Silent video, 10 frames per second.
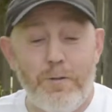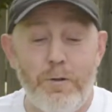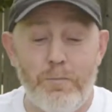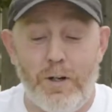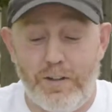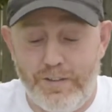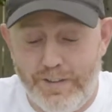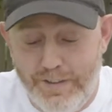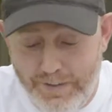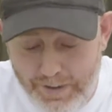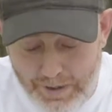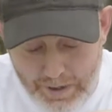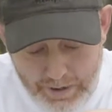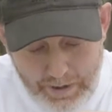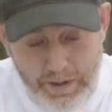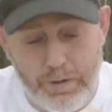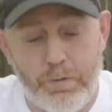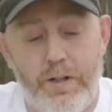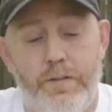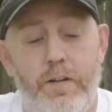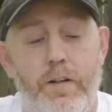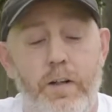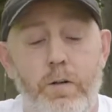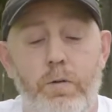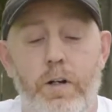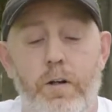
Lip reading: weird boxing. Alright, anyways, here we go.